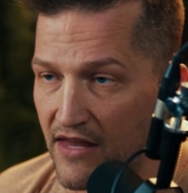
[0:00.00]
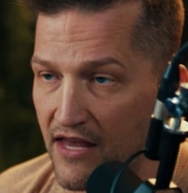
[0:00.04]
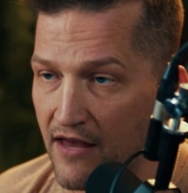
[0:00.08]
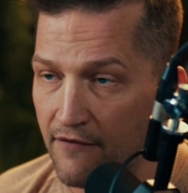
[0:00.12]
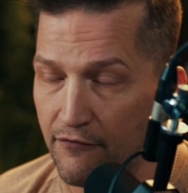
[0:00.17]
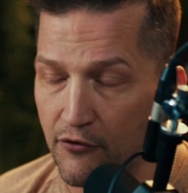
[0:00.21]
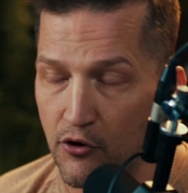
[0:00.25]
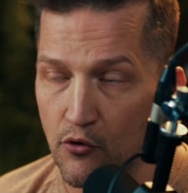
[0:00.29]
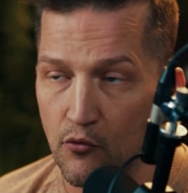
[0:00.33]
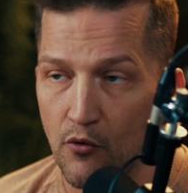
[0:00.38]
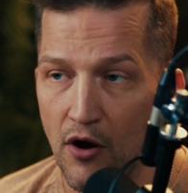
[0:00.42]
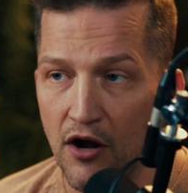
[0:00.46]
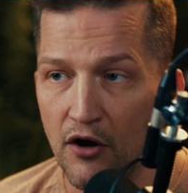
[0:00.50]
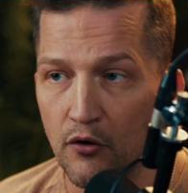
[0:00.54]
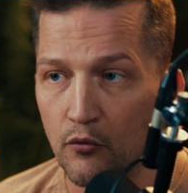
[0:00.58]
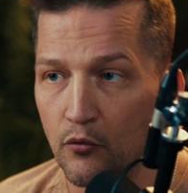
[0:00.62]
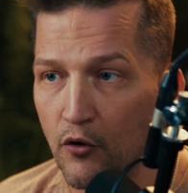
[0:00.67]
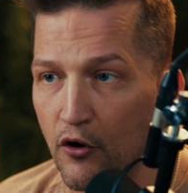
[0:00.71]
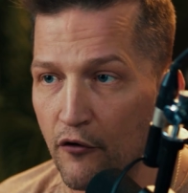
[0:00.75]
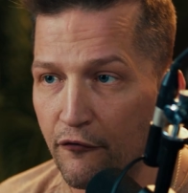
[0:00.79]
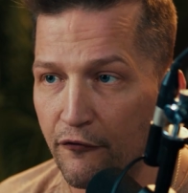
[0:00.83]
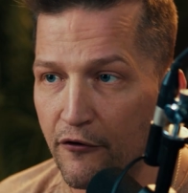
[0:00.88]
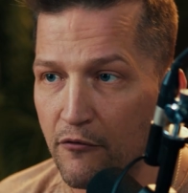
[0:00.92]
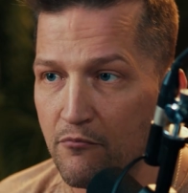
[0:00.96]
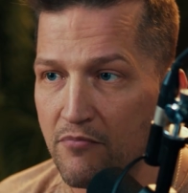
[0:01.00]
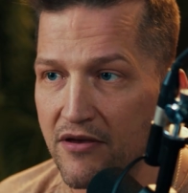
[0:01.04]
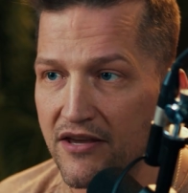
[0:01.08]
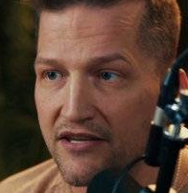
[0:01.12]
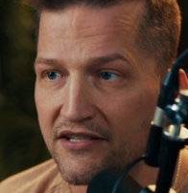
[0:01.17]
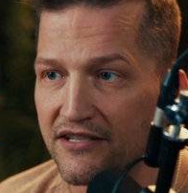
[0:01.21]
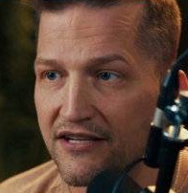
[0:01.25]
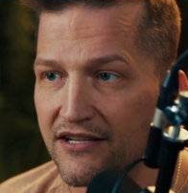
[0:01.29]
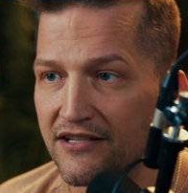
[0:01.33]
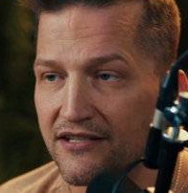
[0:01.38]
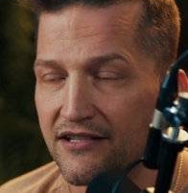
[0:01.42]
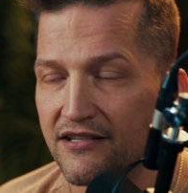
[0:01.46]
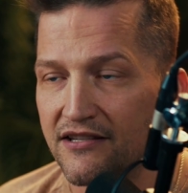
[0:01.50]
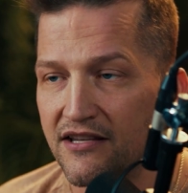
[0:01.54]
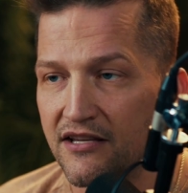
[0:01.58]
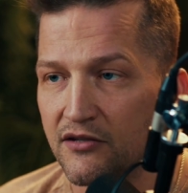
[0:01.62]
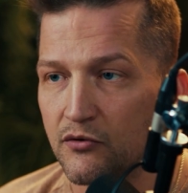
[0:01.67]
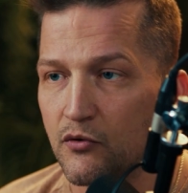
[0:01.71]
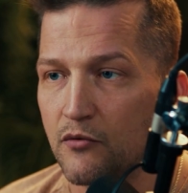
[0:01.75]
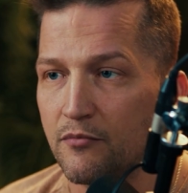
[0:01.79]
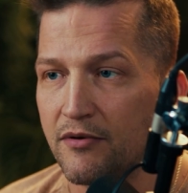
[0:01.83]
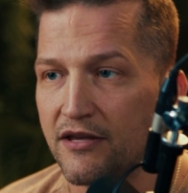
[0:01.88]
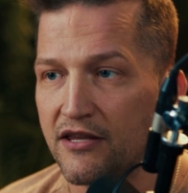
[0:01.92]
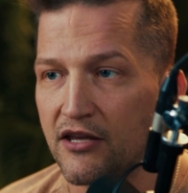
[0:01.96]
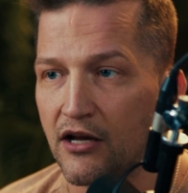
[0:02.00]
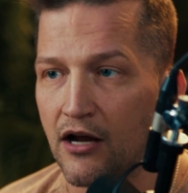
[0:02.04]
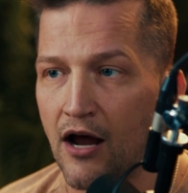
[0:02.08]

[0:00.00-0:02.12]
if you run a roofing business, this would be the